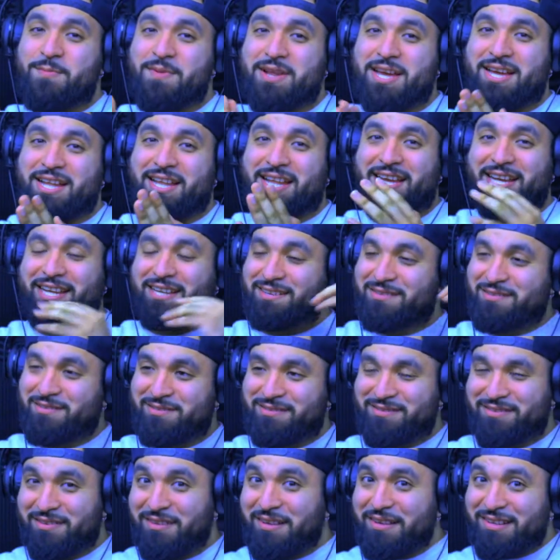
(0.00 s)
like
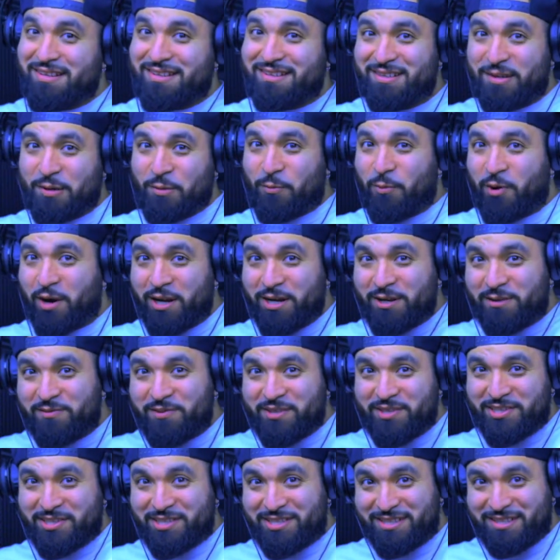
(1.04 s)

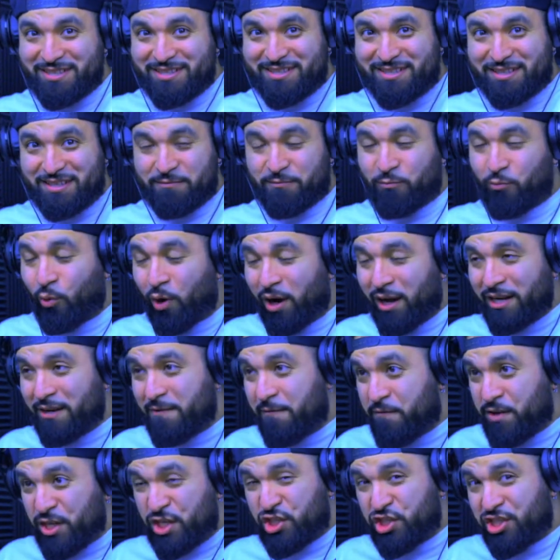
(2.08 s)

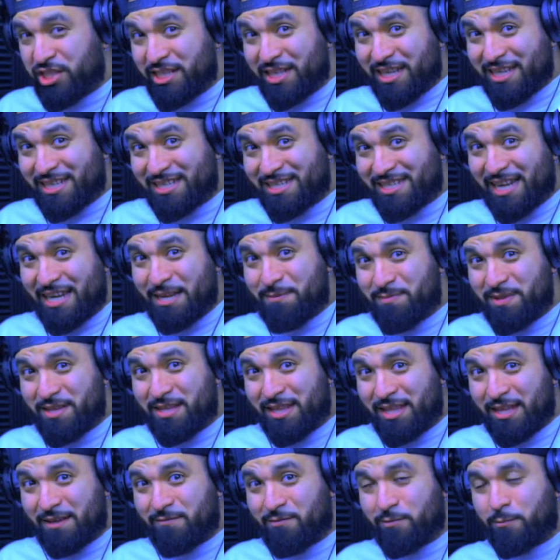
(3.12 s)
WandaVision excitement
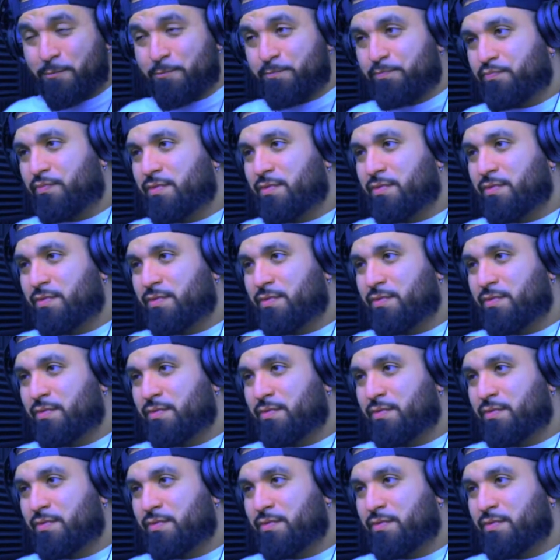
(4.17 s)
level.